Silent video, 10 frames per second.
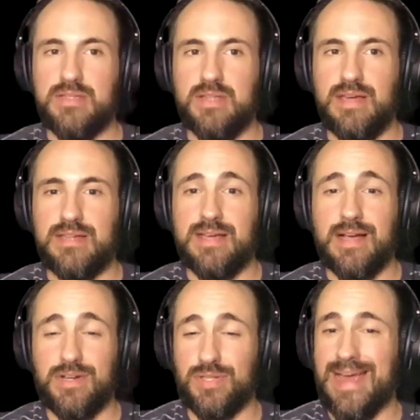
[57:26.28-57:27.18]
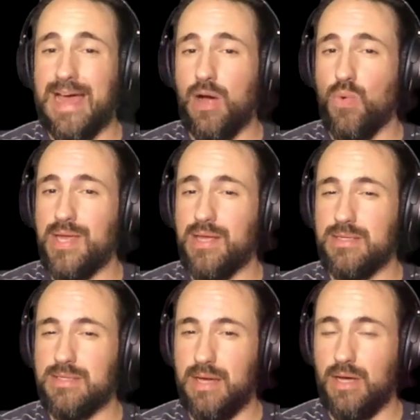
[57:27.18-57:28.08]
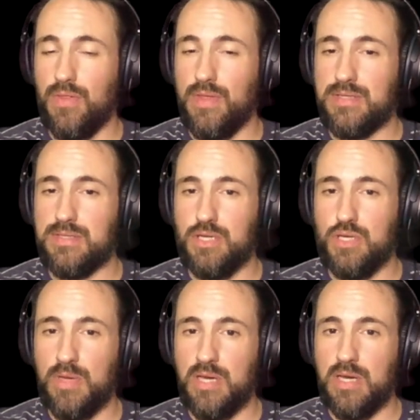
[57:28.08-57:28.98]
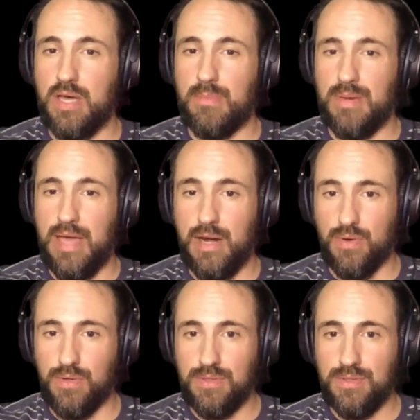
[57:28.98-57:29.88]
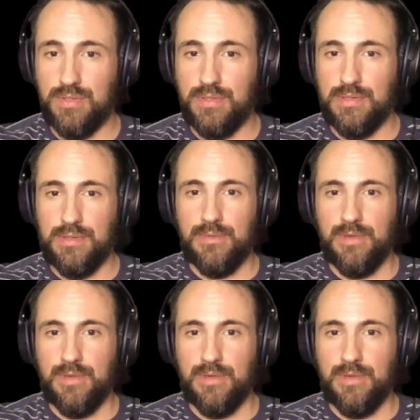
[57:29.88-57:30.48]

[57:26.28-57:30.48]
that that's actually how we can tell that it's a human and not a piano. Like